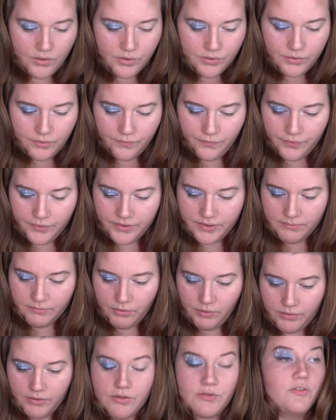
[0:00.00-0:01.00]
So first I'm
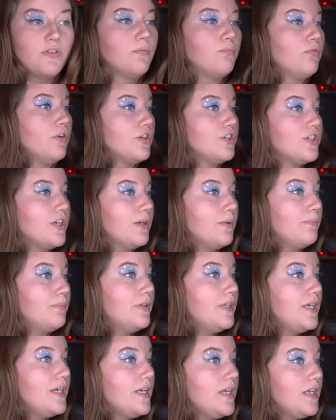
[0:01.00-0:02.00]
going to do the brush on
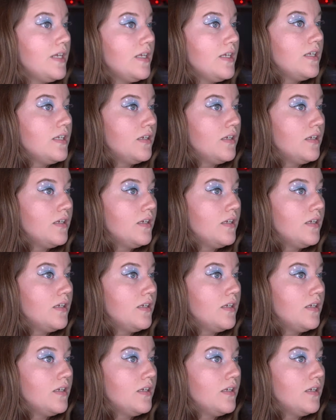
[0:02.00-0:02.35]
Bling.